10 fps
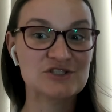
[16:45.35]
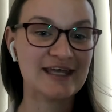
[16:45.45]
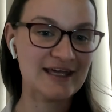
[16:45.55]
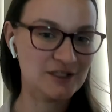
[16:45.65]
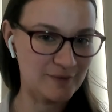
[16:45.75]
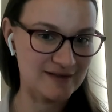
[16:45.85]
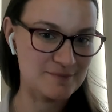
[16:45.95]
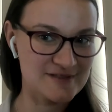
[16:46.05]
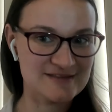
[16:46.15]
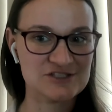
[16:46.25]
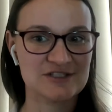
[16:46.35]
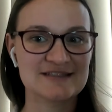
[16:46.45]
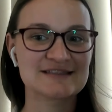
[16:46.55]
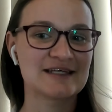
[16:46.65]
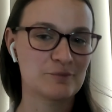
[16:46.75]
to get you in the position
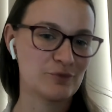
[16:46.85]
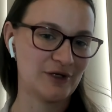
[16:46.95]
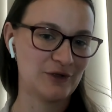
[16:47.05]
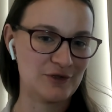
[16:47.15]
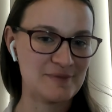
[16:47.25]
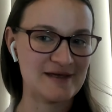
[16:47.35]
that's going to bring you the